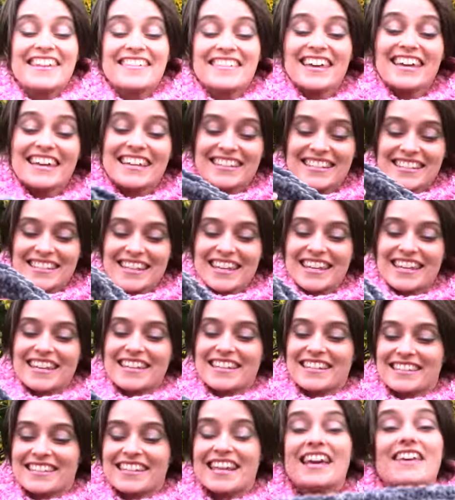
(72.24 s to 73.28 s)
This
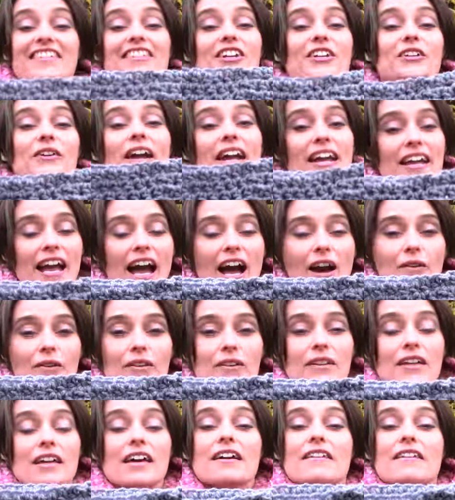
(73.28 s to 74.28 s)
is the gray cowl.